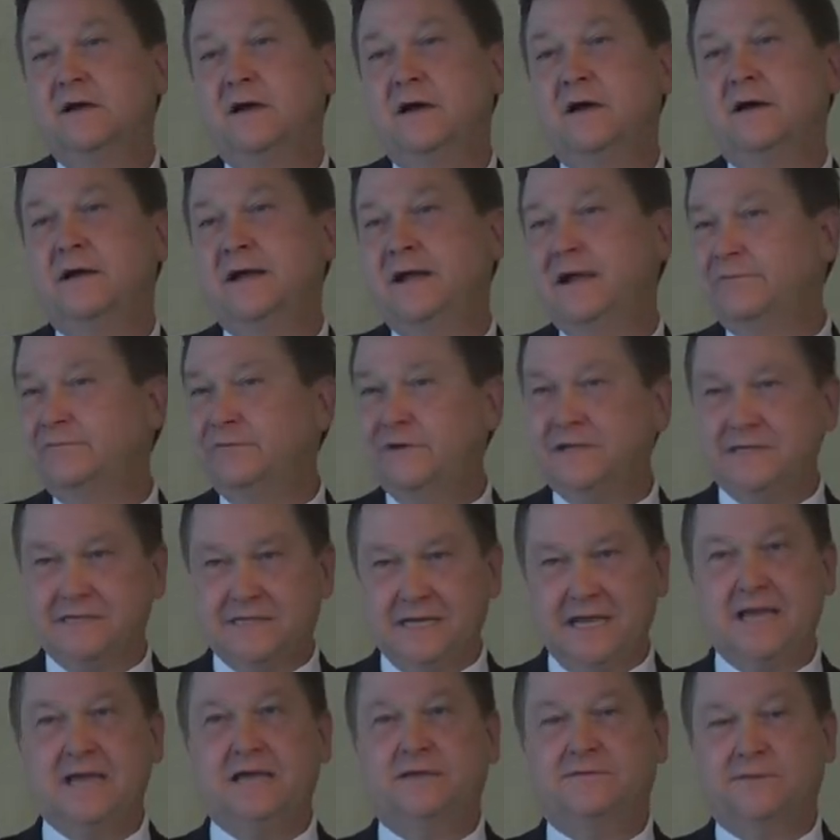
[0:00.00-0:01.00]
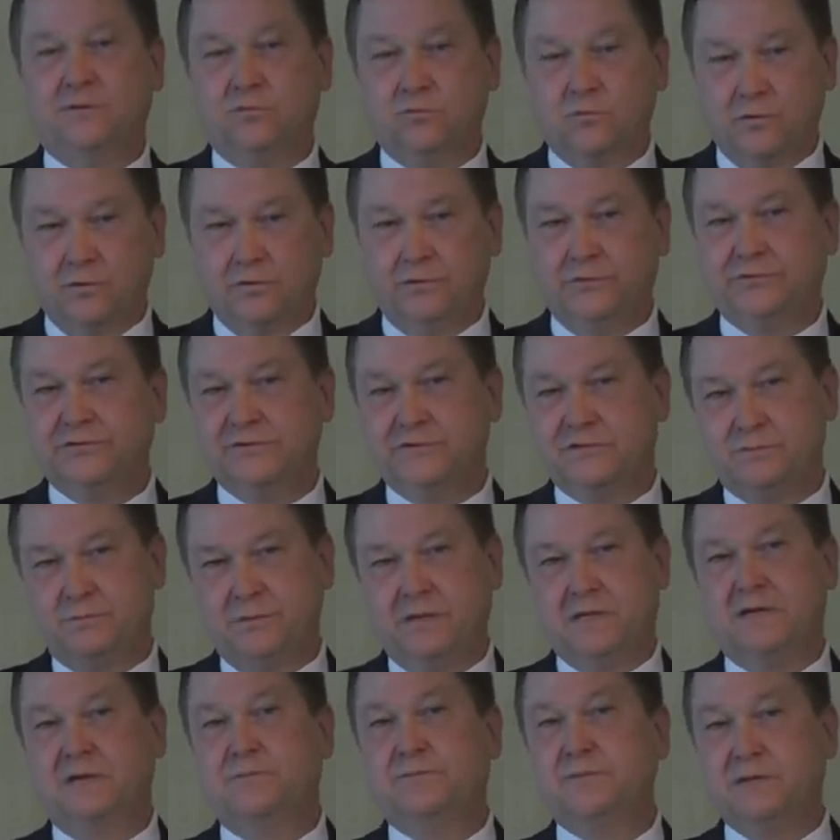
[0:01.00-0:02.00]
Every day the world is
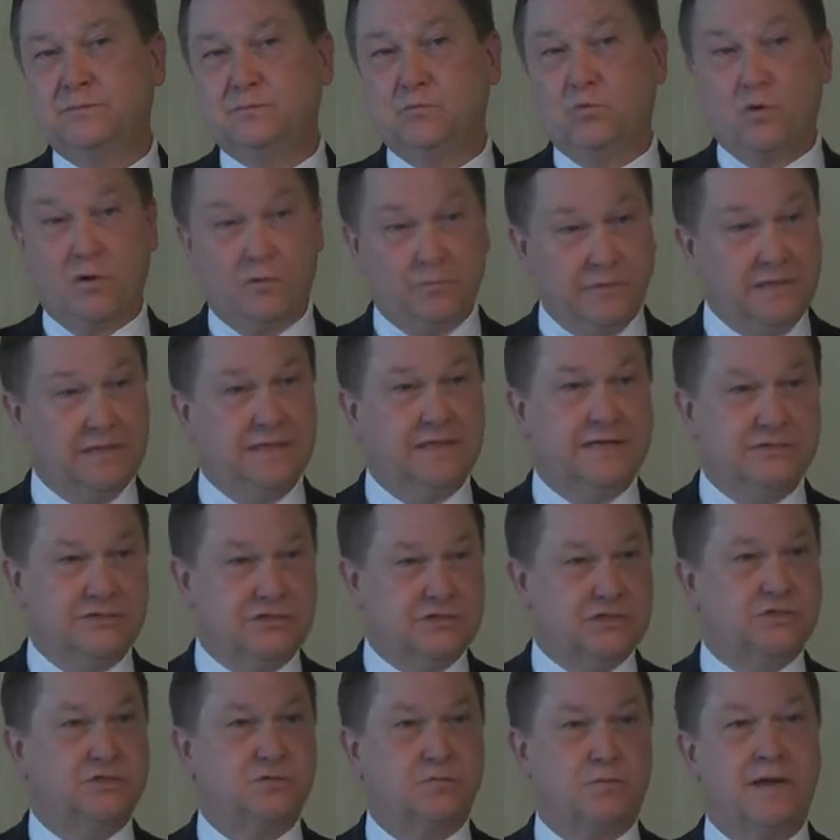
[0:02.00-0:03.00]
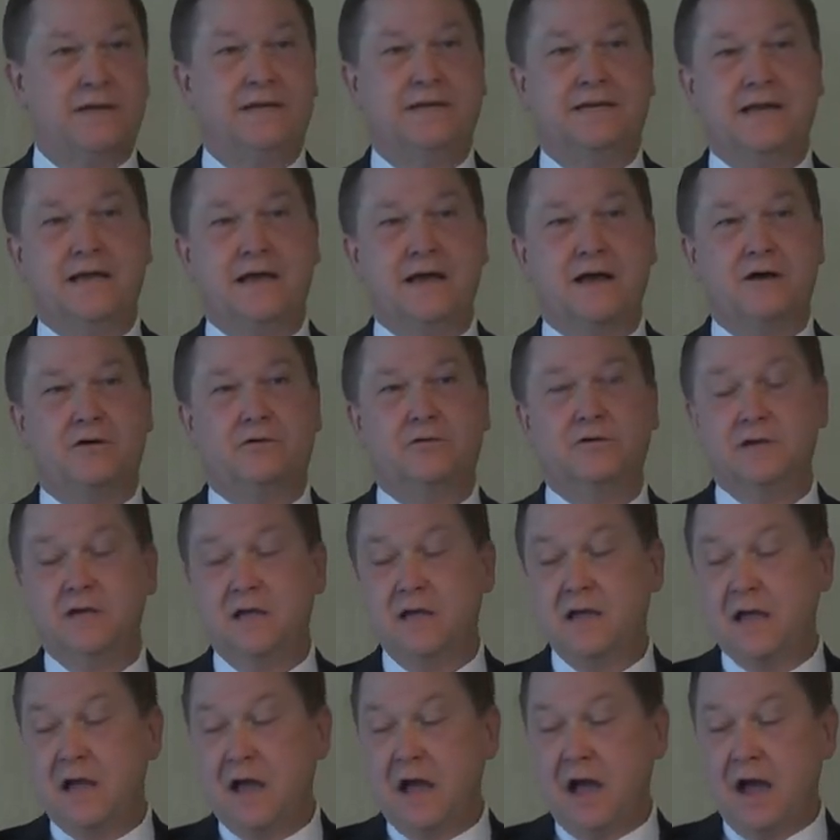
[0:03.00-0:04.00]
becoming more religious right now
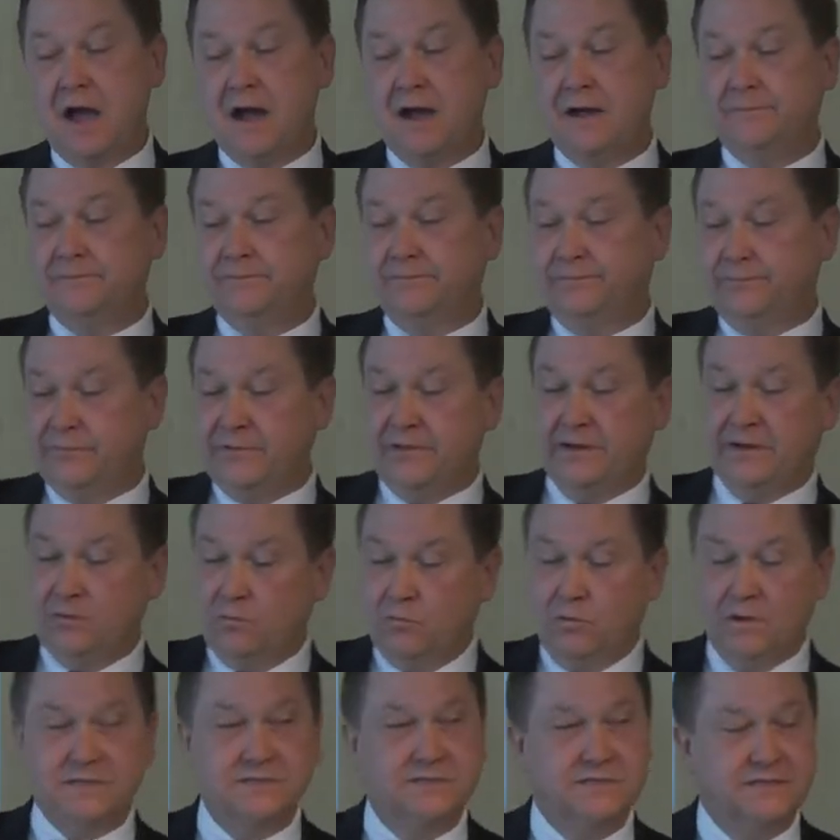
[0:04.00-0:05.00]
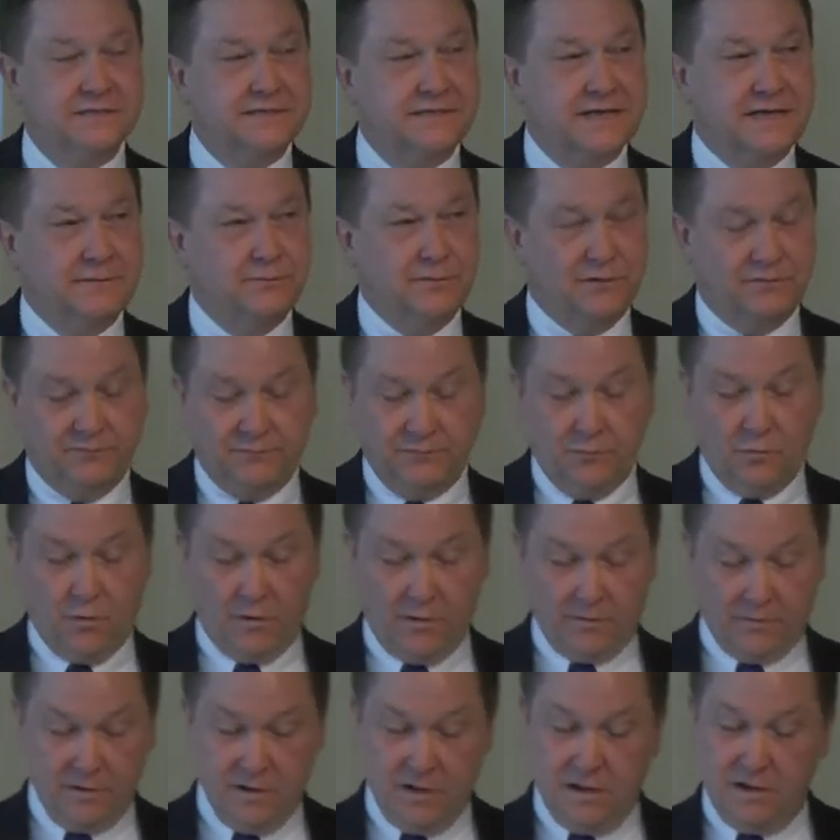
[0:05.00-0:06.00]
than it was the day
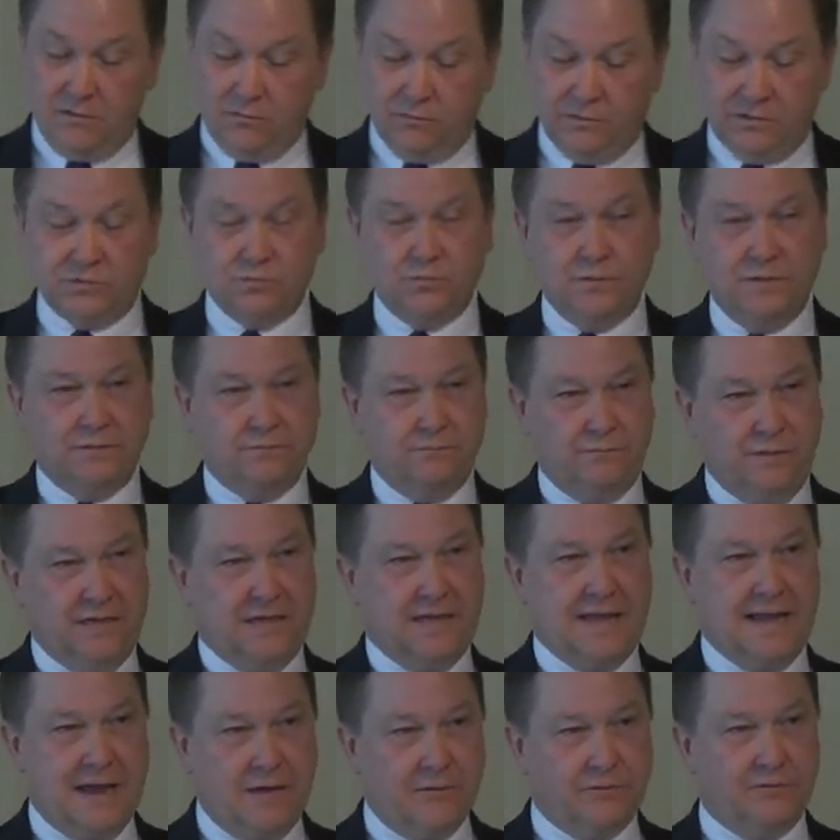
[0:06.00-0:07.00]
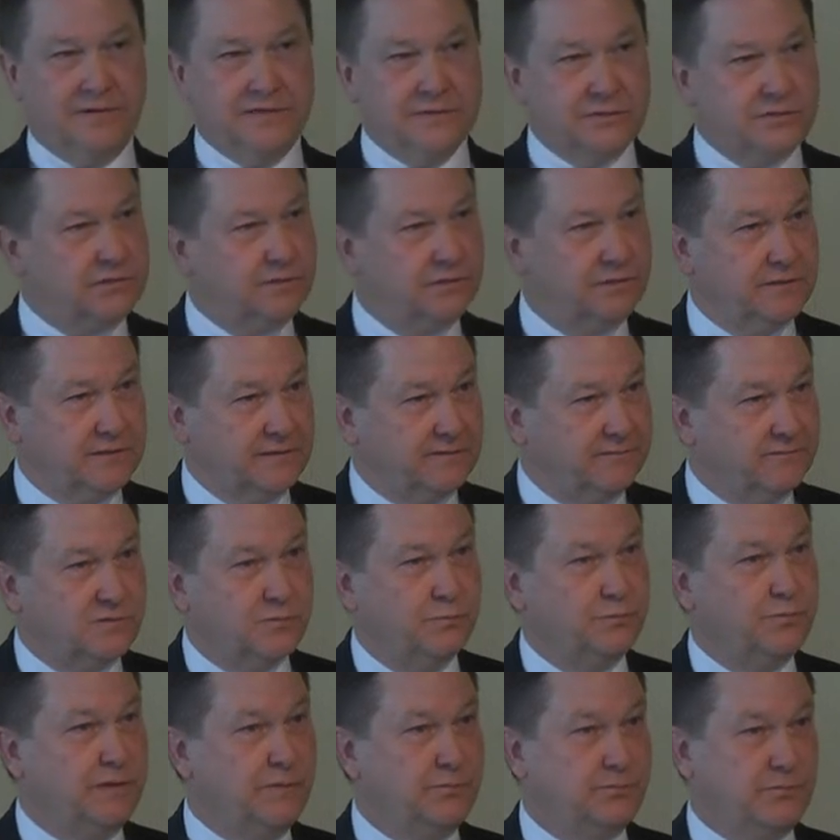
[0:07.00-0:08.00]
before, which would be counterintuitive
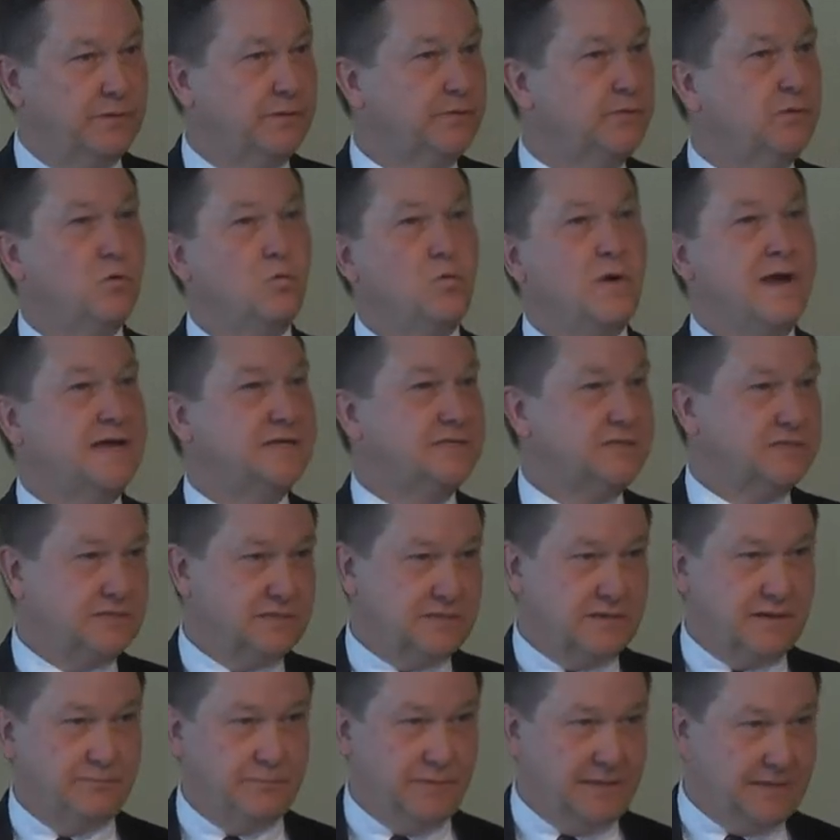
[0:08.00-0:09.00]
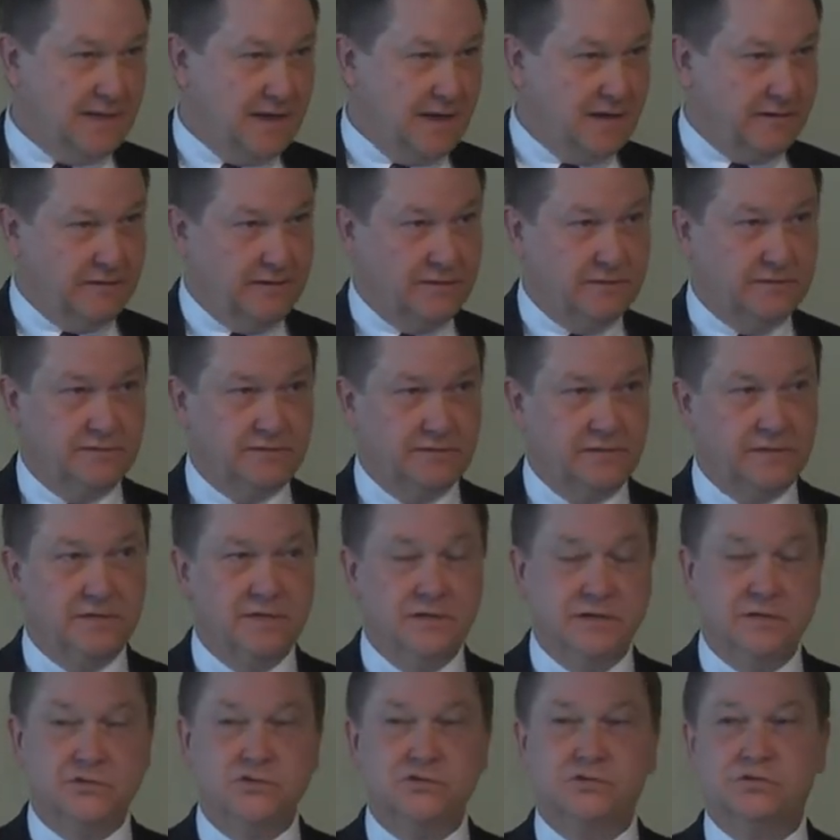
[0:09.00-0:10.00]
to people in the West stepping out onto the
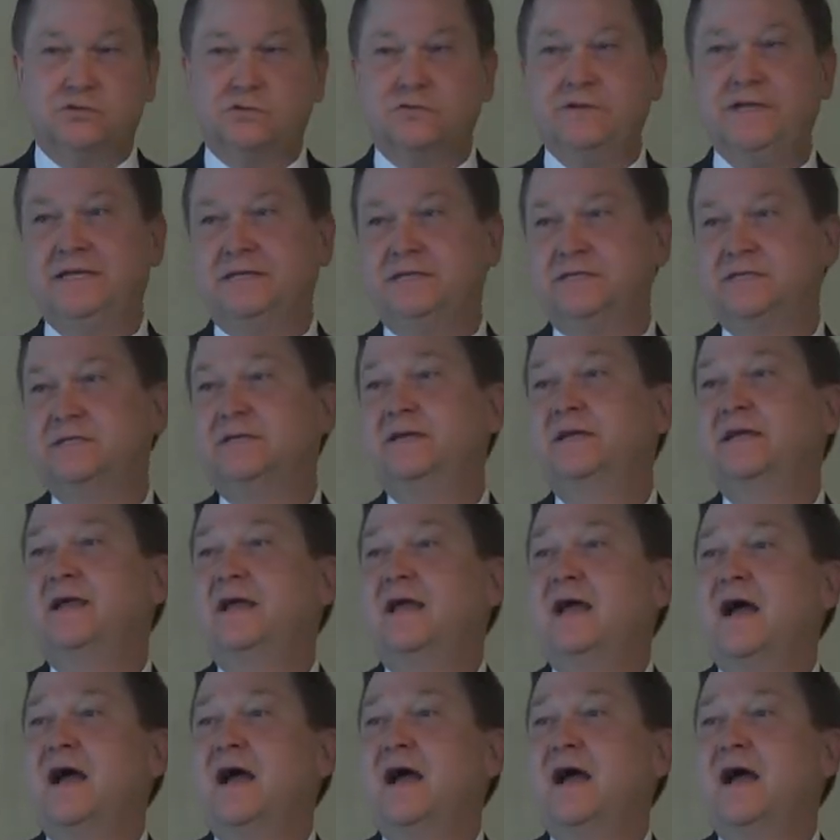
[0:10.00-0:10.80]
street.